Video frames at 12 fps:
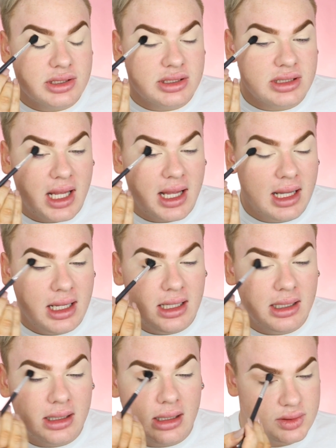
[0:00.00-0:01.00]

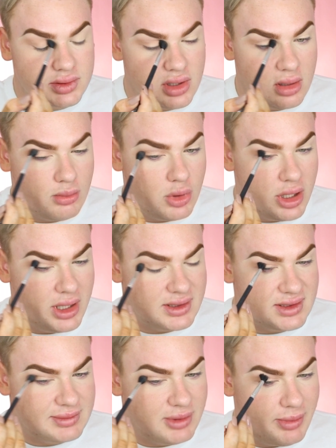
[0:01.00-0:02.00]
shade. So I'm more or
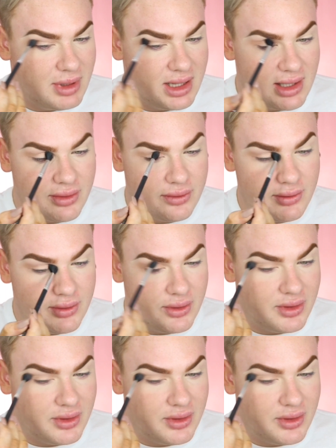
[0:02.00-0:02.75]
less just popping that through the